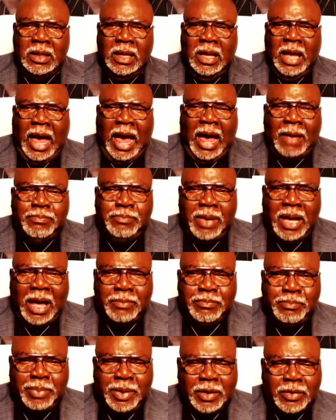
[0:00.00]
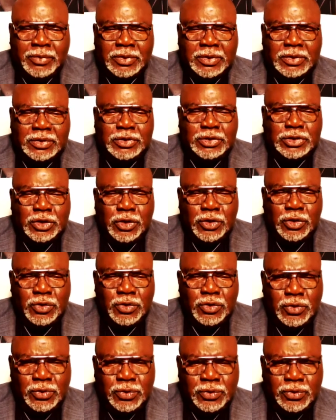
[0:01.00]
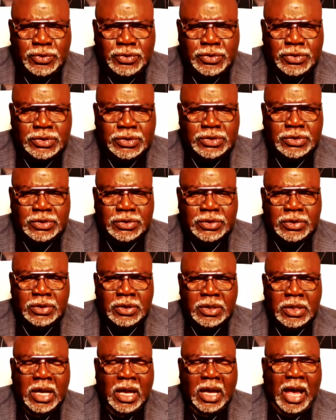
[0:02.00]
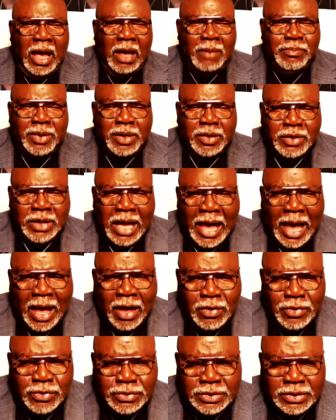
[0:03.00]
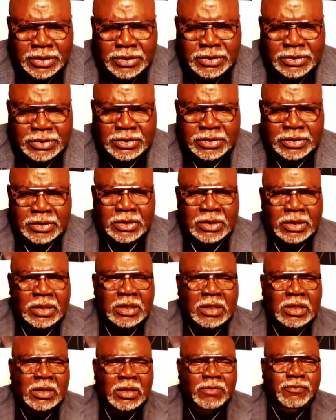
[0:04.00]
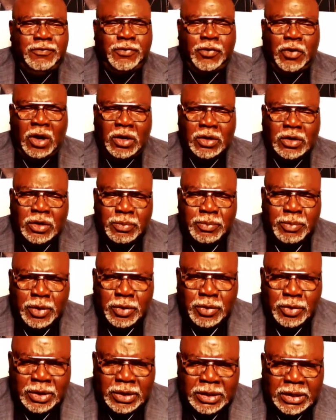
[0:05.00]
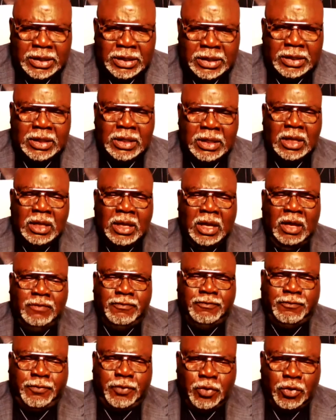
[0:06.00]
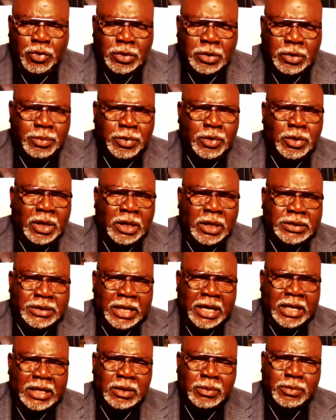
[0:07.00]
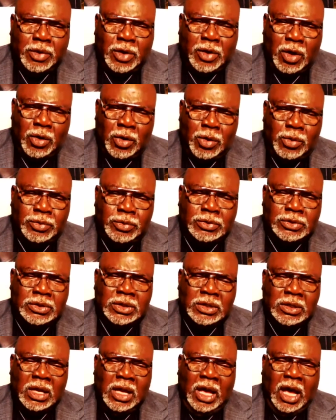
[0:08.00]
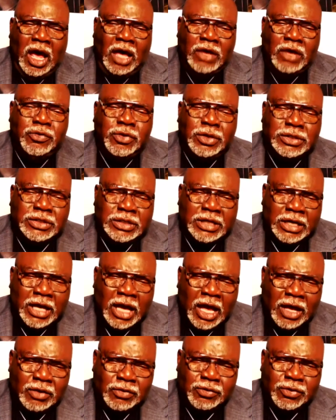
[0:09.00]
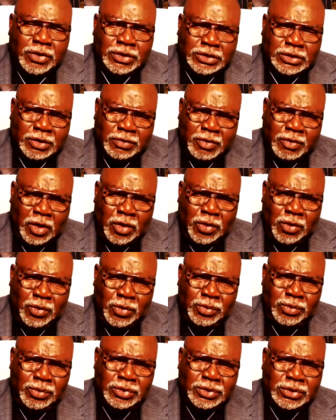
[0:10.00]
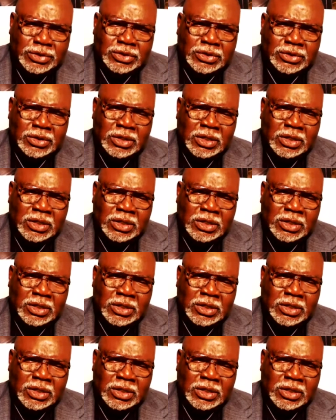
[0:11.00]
I built schools. I built houses for our community, affordable, attainable homes, hundreds and hundreds of homes,